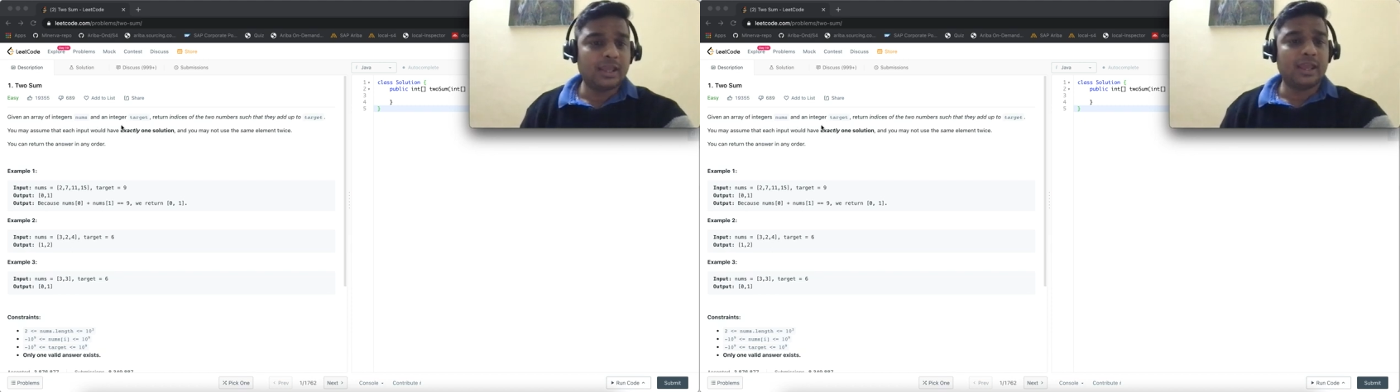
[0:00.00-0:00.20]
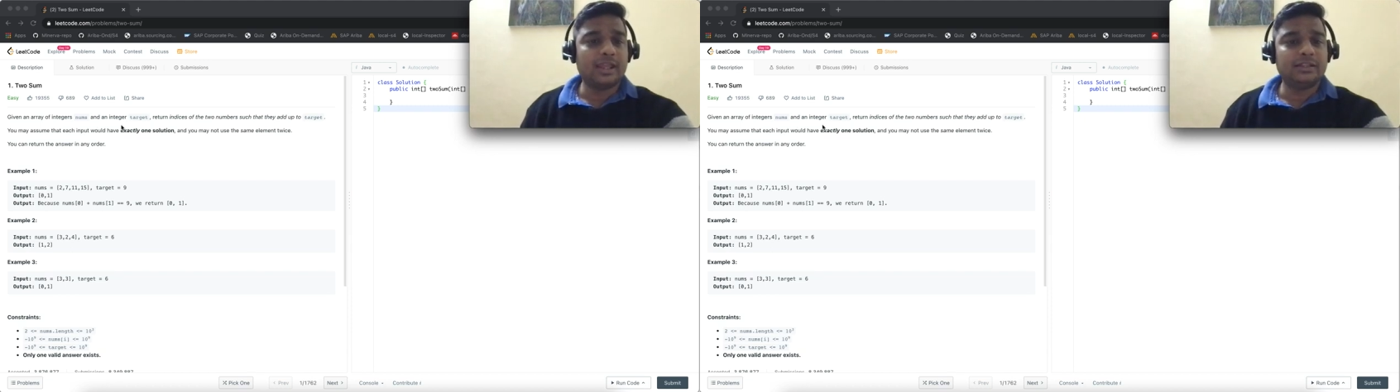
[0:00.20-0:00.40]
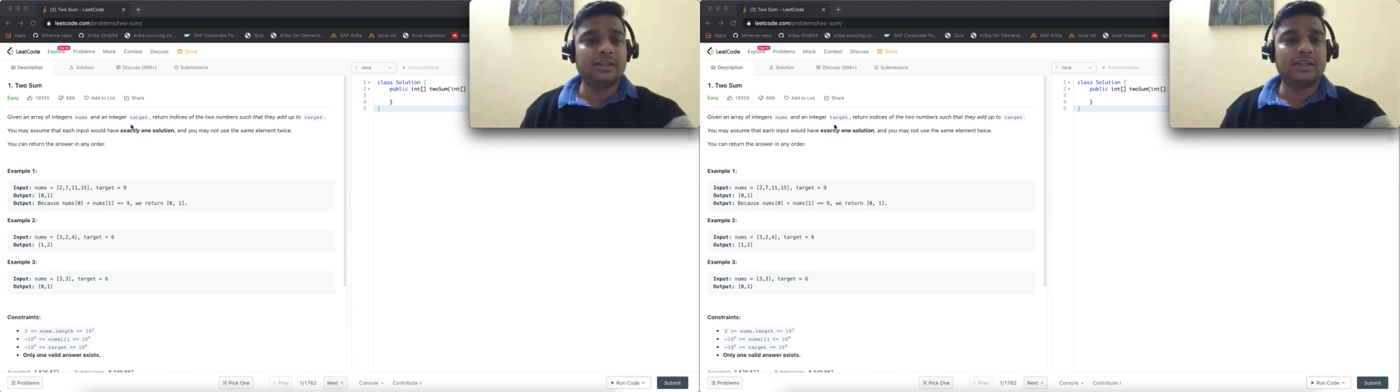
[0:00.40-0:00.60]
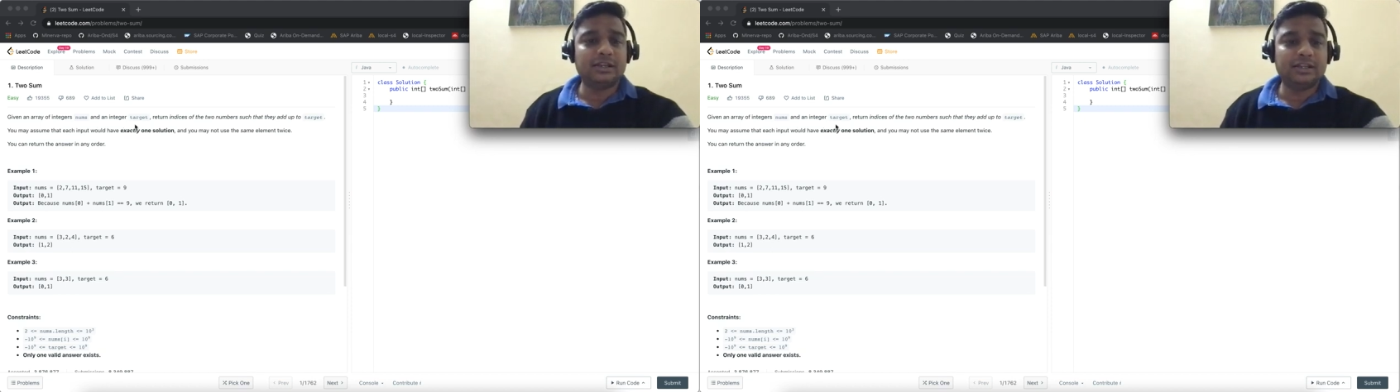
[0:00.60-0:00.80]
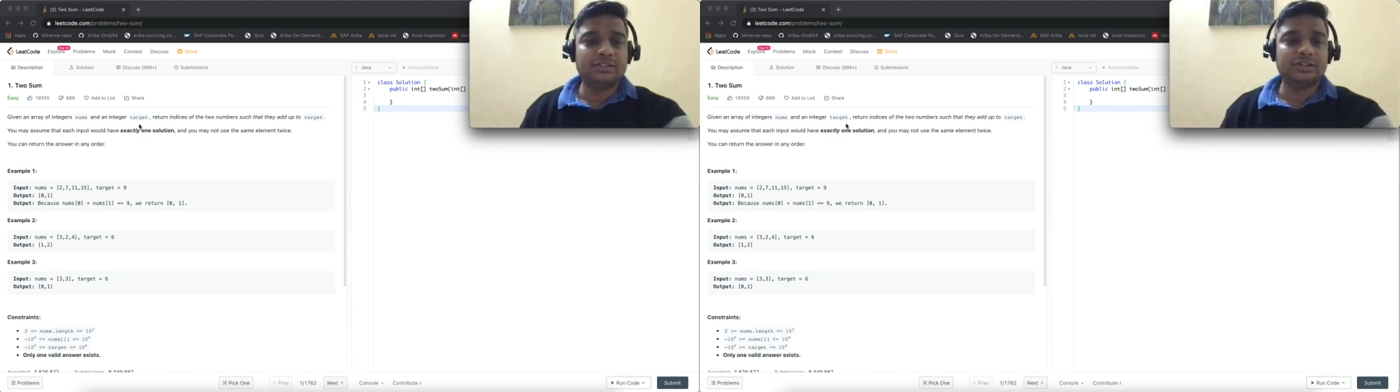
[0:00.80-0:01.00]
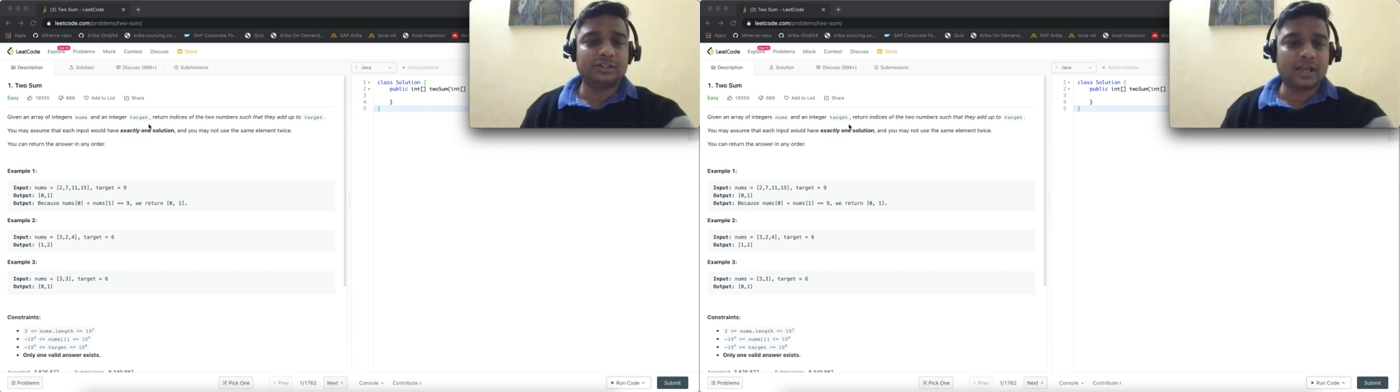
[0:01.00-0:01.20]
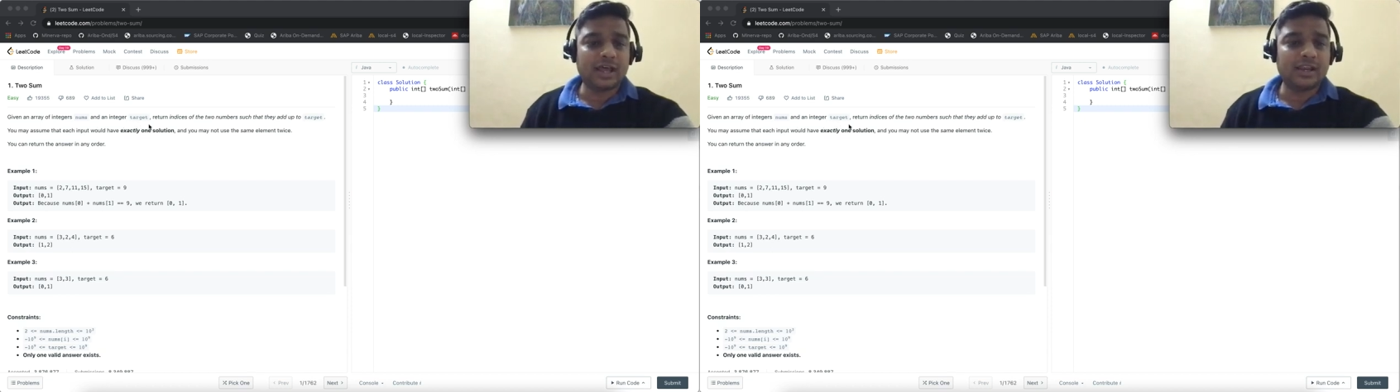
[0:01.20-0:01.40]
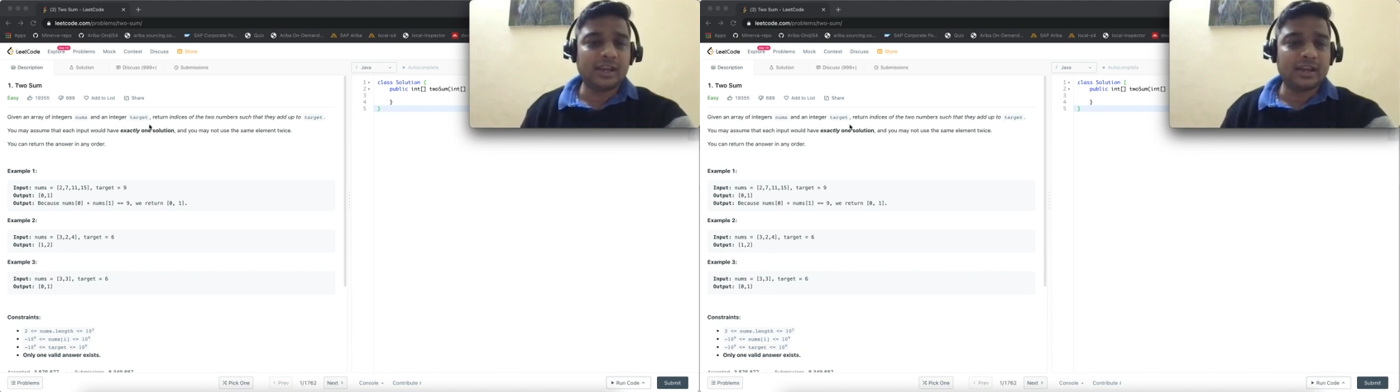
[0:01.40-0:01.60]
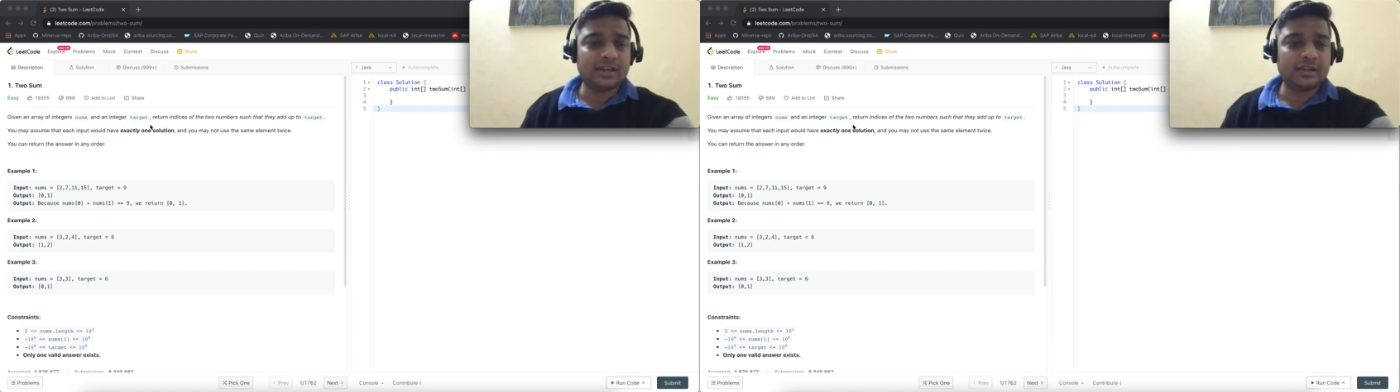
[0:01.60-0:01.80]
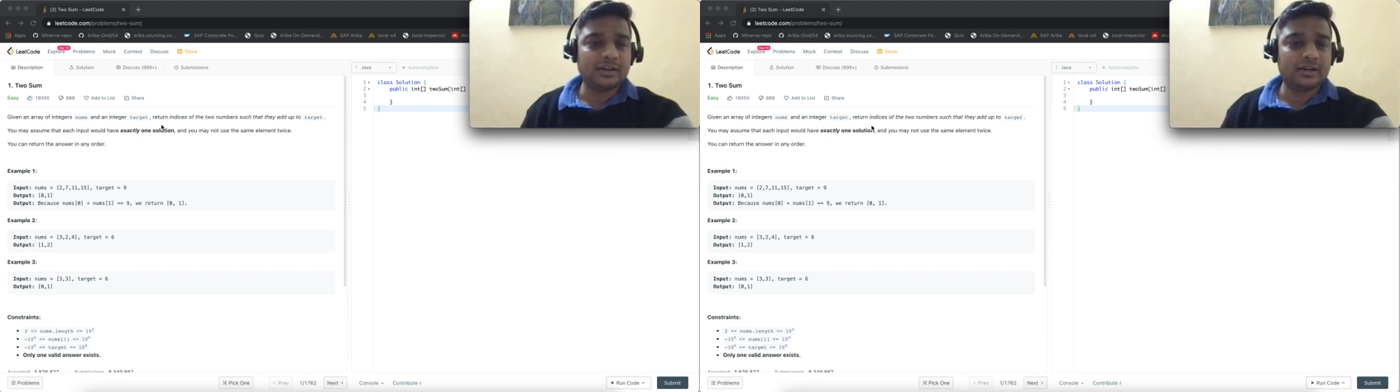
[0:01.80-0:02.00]
and the integer
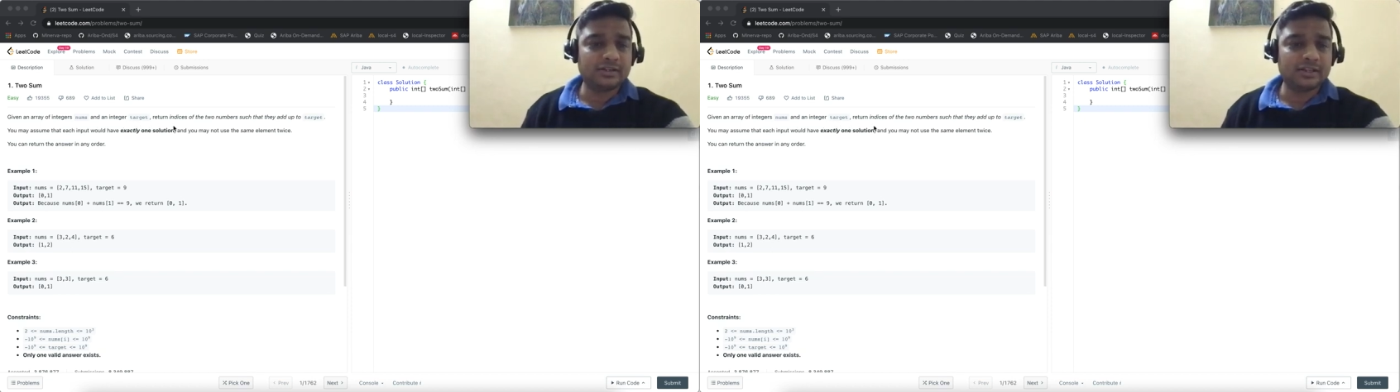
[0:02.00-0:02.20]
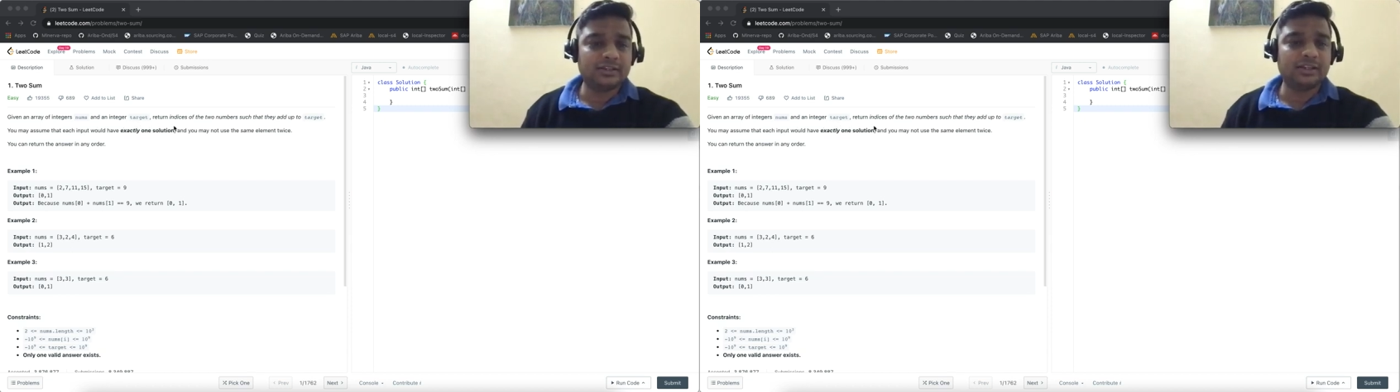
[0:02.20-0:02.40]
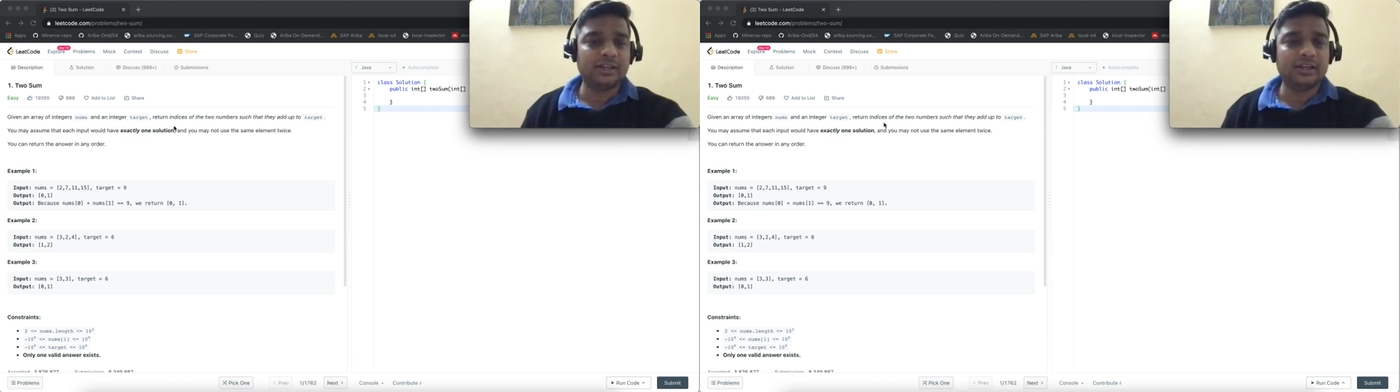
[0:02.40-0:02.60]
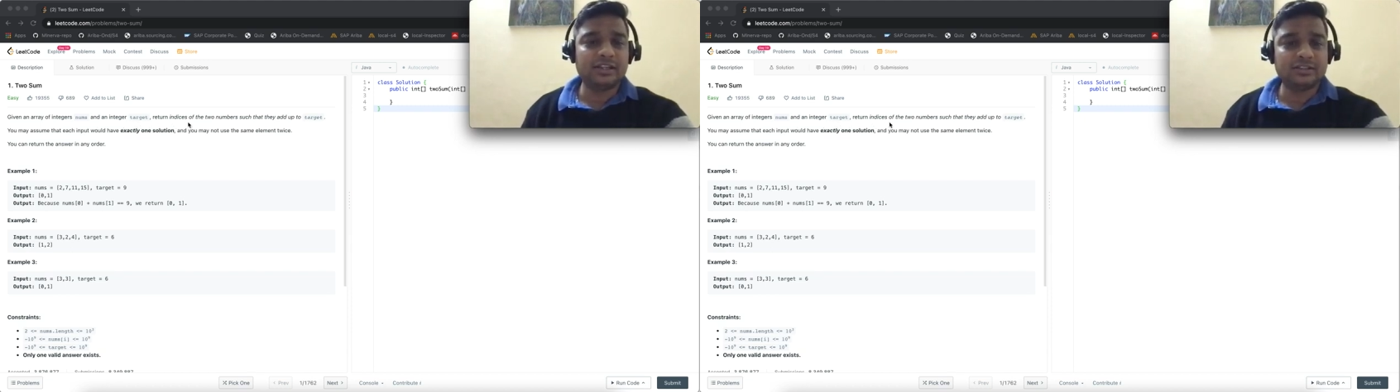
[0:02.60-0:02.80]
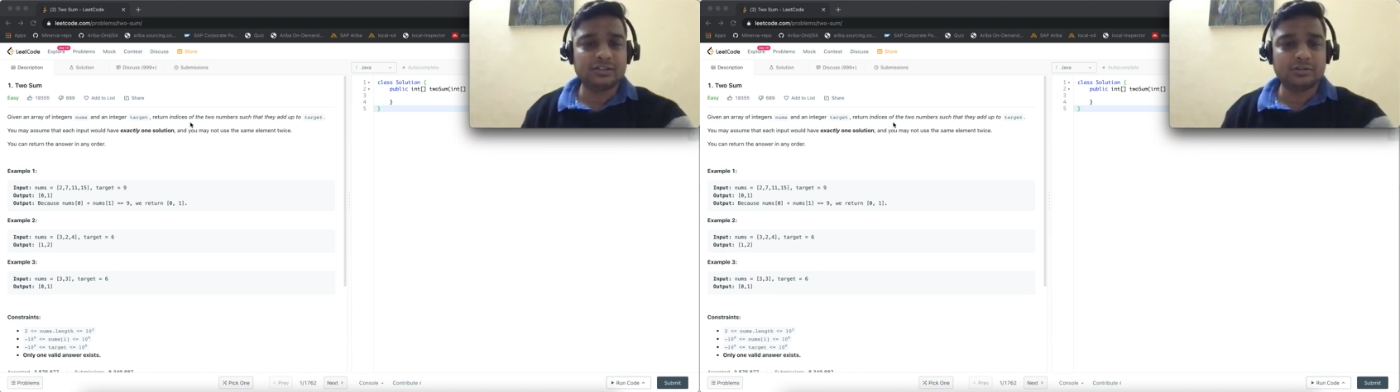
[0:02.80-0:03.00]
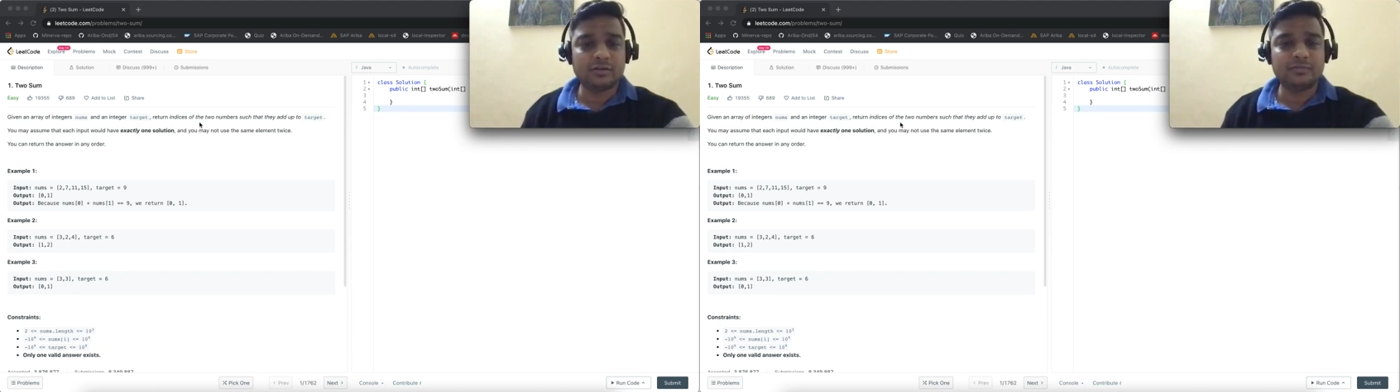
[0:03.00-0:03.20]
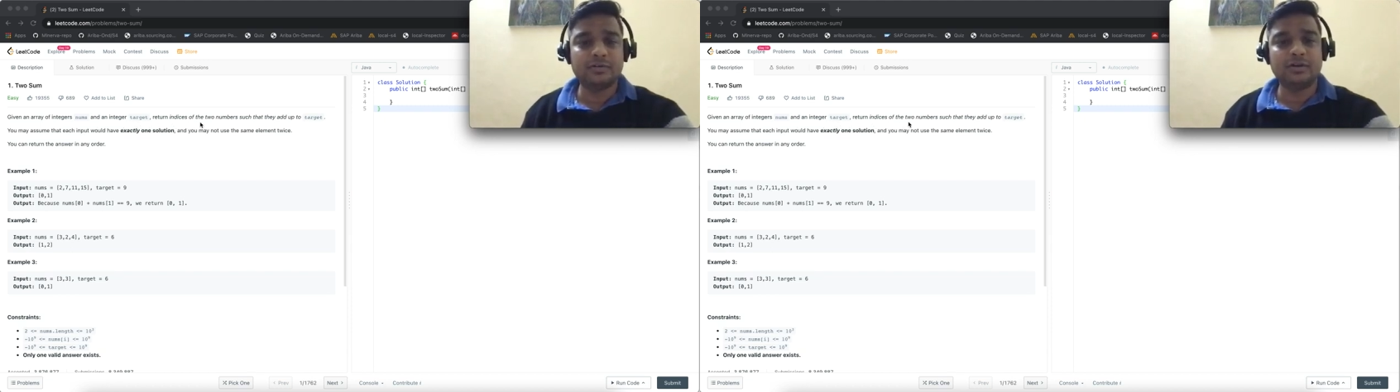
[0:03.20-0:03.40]
target, return the indices of